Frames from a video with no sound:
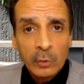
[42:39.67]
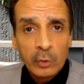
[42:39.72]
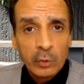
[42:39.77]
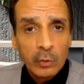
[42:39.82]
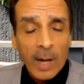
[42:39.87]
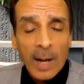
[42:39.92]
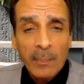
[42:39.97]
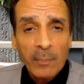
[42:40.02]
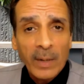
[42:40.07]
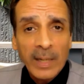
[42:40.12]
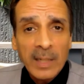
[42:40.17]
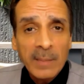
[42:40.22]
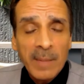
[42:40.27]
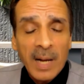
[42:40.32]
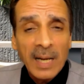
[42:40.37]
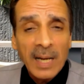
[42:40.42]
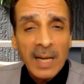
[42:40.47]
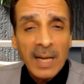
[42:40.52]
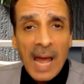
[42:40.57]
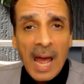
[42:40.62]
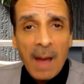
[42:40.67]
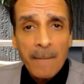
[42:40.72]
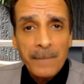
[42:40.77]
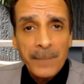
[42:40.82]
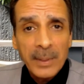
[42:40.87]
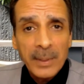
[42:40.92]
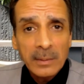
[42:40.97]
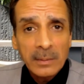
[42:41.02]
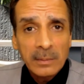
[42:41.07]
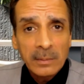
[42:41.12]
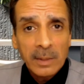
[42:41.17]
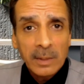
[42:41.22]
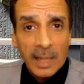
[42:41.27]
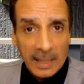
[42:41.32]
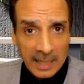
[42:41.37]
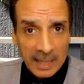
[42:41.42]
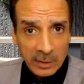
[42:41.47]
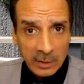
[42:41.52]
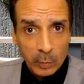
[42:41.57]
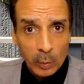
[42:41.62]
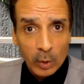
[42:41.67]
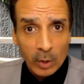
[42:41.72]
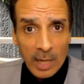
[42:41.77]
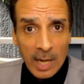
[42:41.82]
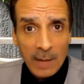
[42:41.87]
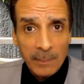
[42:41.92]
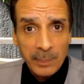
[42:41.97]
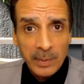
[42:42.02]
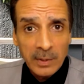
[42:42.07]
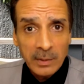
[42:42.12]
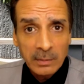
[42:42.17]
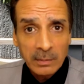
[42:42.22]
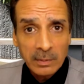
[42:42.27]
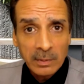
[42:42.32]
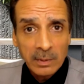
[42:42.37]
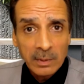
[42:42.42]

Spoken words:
drop right in my lap. And that's what will happen